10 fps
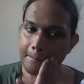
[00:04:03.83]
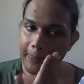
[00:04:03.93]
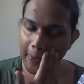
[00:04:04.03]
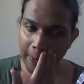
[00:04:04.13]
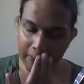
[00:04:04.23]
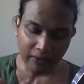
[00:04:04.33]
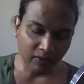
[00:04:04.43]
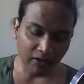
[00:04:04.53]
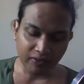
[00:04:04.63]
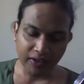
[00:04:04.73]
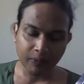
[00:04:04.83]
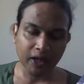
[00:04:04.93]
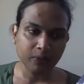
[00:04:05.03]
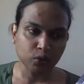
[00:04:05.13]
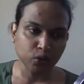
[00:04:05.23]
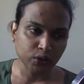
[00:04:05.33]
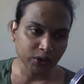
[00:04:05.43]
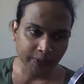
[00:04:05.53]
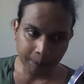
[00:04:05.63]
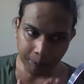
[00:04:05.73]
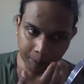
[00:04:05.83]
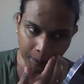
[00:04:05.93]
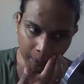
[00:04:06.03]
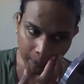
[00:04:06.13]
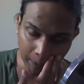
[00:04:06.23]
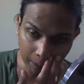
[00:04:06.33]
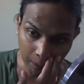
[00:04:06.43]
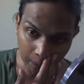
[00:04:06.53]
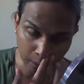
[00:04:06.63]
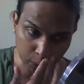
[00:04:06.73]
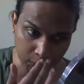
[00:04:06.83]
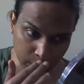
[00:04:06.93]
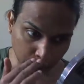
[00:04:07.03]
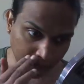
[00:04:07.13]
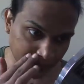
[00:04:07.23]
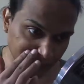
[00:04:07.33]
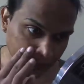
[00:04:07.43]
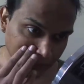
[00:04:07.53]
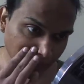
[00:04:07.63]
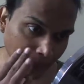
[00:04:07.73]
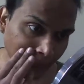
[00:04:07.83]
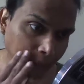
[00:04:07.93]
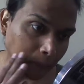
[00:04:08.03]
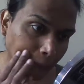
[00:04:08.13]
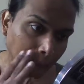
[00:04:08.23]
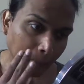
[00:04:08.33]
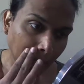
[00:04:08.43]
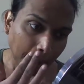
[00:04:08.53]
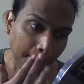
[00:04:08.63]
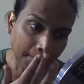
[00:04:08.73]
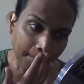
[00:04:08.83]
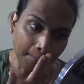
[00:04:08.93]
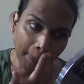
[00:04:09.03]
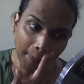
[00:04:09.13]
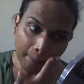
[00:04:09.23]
Yes, I've got very bad moods. I mean, my mood swings are so bad. I